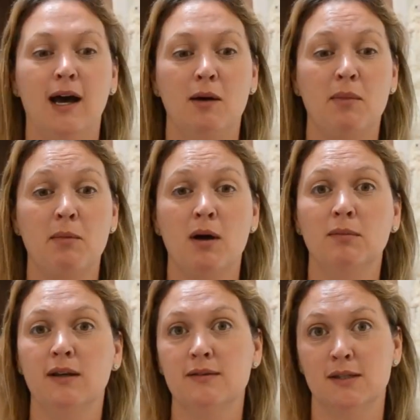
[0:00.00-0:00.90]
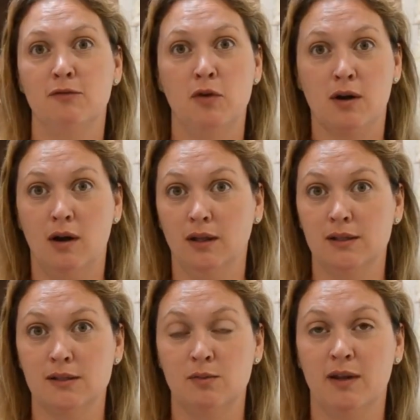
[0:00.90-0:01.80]
uh, my mom lives in Fort
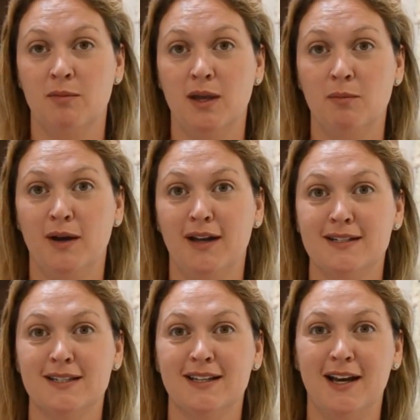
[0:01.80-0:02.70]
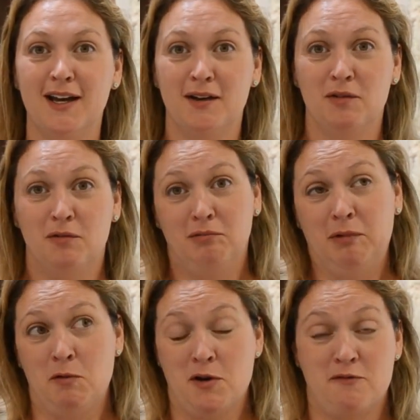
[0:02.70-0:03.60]
Collins with me, but uh,
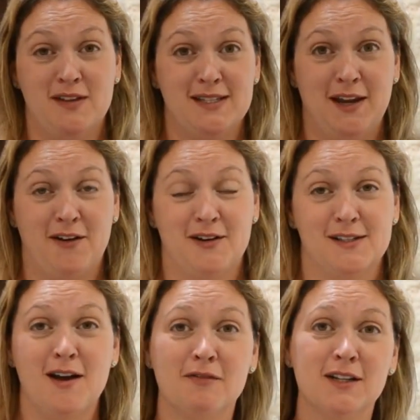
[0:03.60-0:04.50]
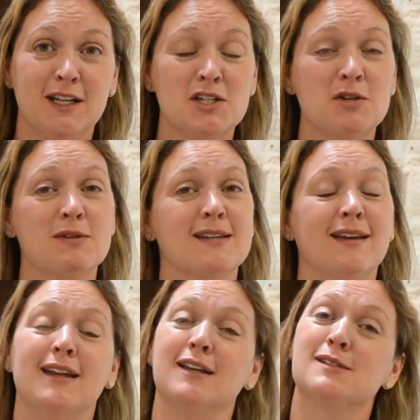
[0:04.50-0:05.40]
we weren't visiting her as often. She
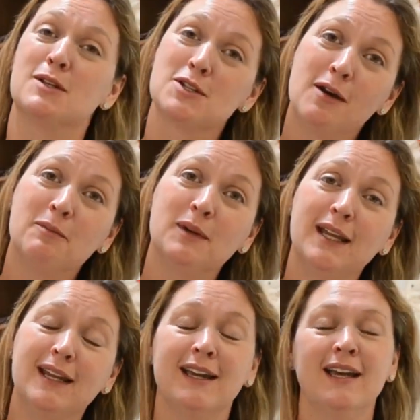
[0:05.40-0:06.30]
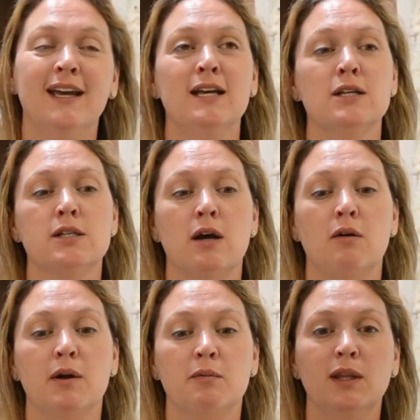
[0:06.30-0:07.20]
wasn't getting as much company.
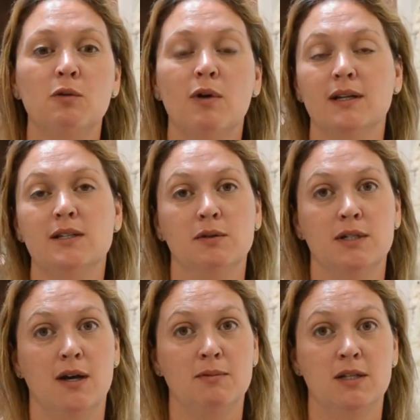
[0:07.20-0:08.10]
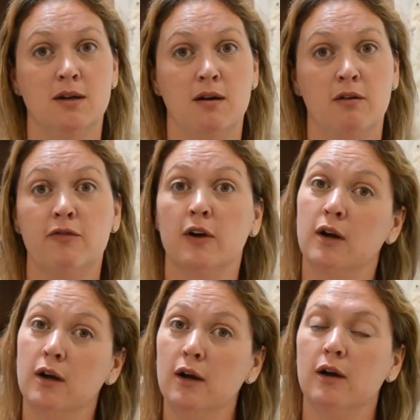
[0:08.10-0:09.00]
So I really wanted to adopt a dog for
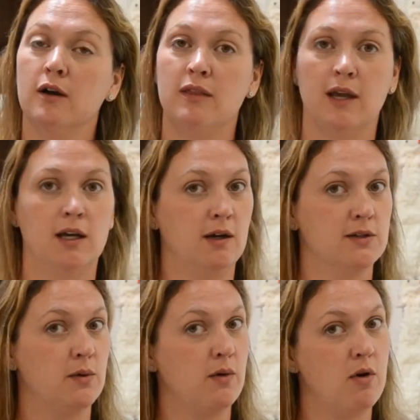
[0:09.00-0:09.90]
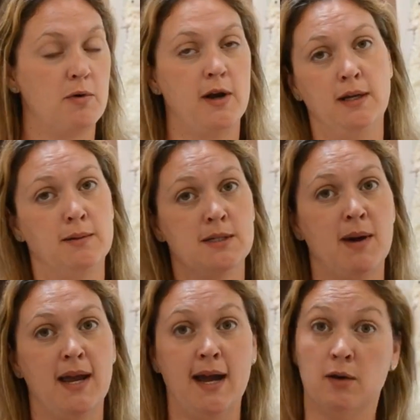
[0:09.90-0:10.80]
her that could also incorporate it into
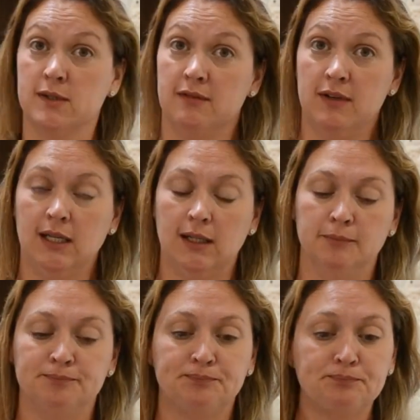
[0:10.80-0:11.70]
my house if needed.